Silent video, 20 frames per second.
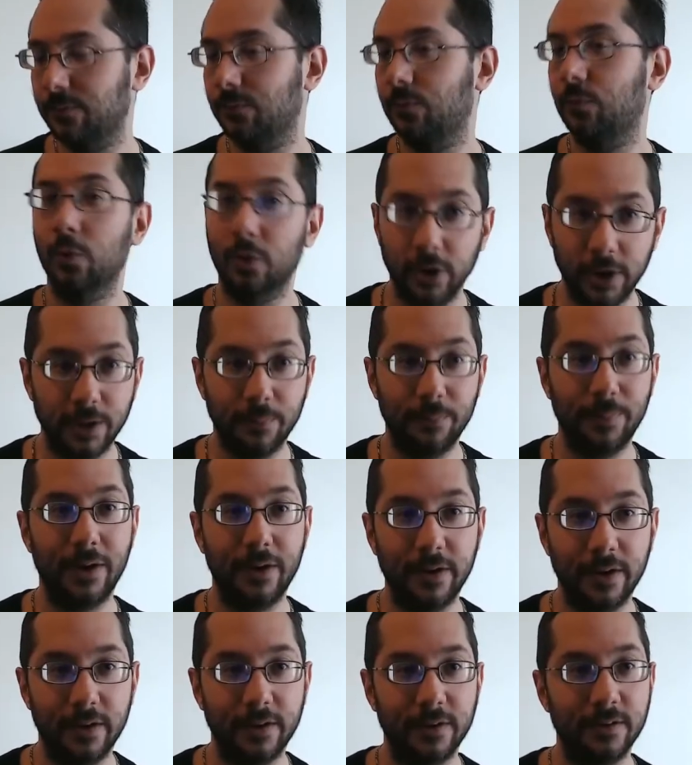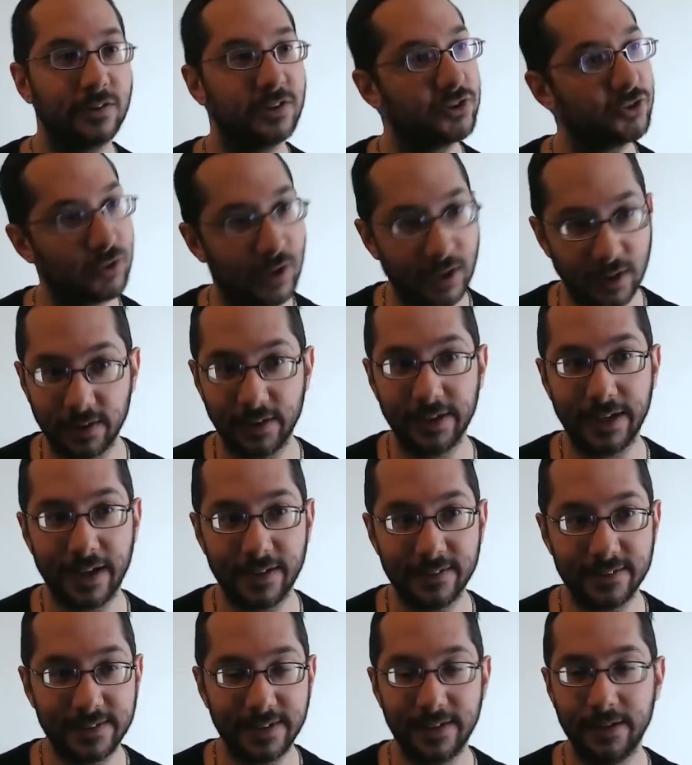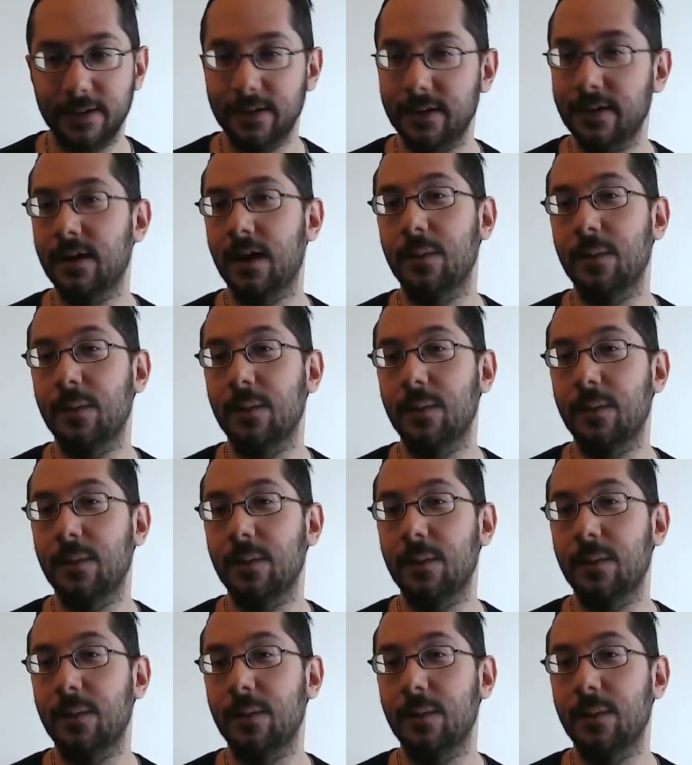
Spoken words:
worry about it, struggle against it,